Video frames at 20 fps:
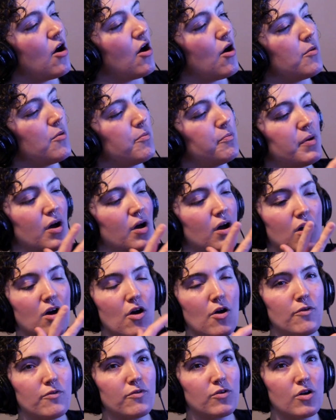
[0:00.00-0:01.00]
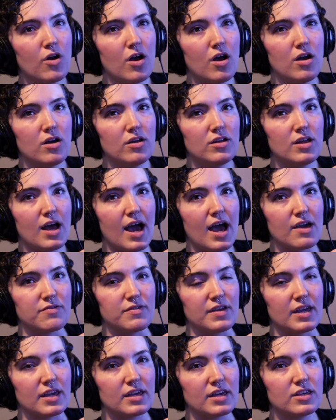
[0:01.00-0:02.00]
But overall, I
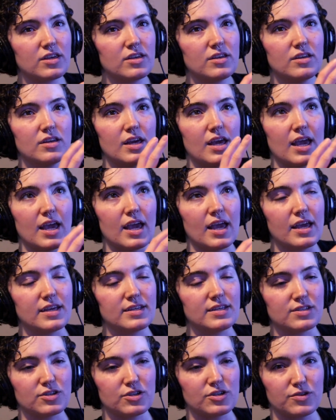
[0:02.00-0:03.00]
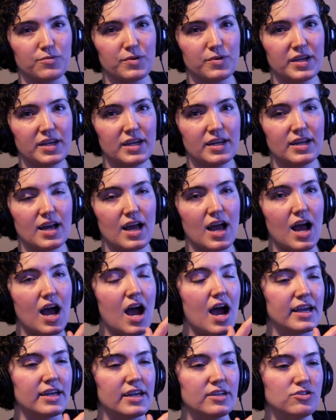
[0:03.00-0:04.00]
think it is a good read.
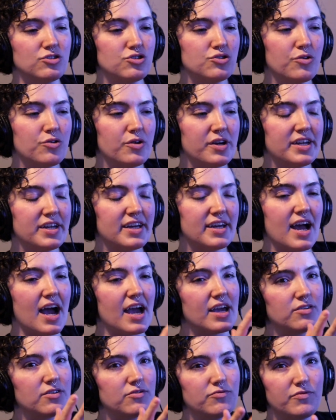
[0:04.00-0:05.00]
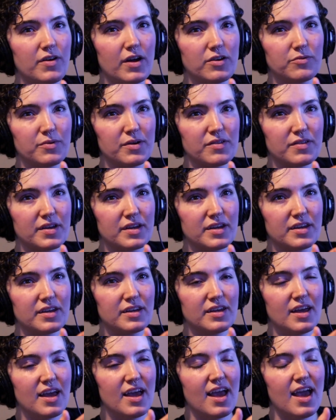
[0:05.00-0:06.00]
I enjoyed it. I had fun with
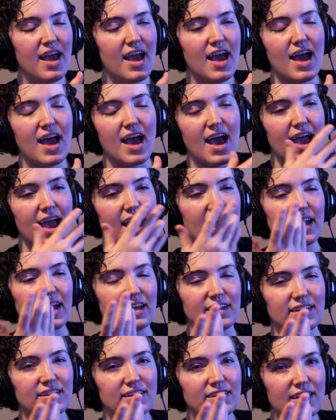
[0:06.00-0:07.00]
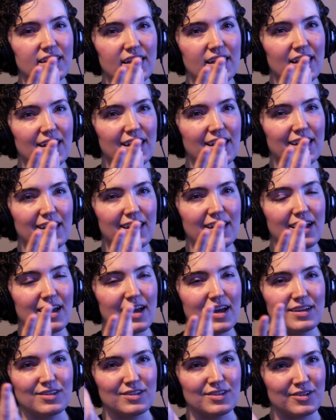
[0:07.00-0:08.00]
it. And,
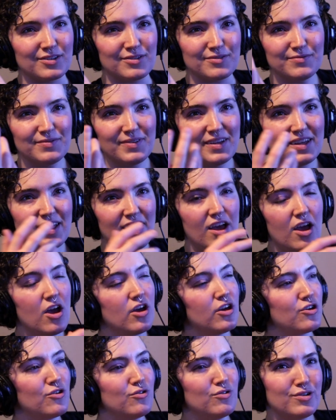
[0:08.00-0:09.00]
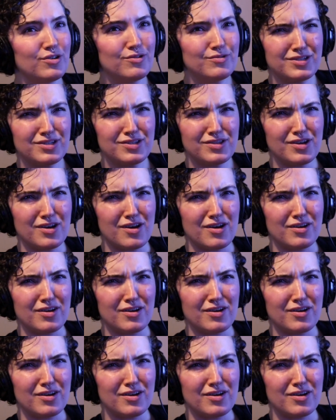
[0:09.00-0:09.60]
you know, kudos to the